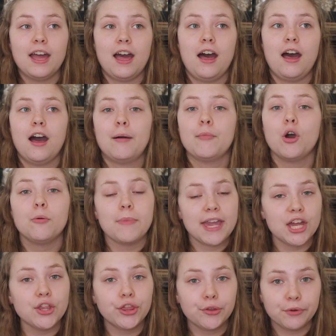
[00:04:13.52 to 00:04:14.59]
Um,
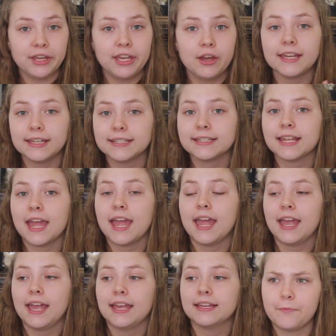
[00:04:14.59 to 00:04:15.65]
Omega-3 is
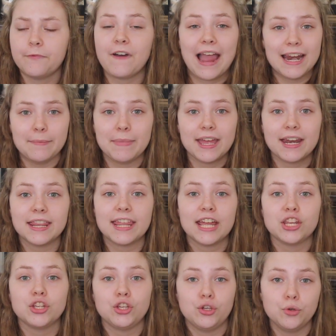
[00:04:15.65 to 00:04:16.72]
a vitamin
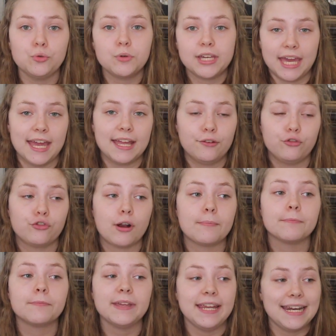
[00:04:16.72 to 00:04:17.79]
that you get
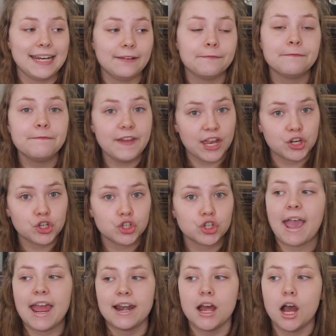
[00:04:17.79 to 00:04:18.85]
from eating
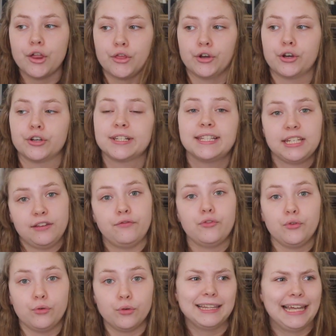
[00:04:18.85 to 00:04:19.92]
fish and other
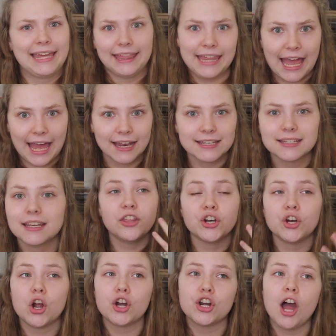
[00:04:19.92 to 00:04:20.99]
seafood like that.
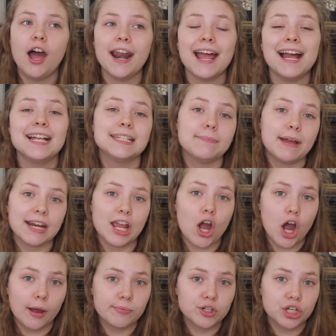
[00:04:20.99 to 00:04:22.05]
There are not as many
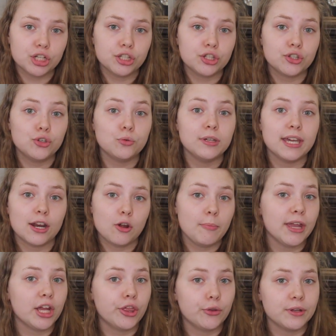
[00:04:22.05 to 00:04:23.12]
options to get
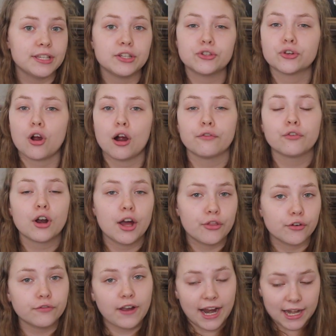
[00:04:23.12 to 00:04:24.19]
omega-3s as there are for
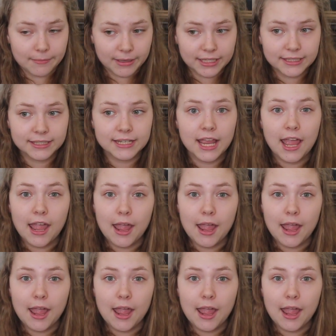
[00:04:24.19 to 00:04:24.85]
other vitamins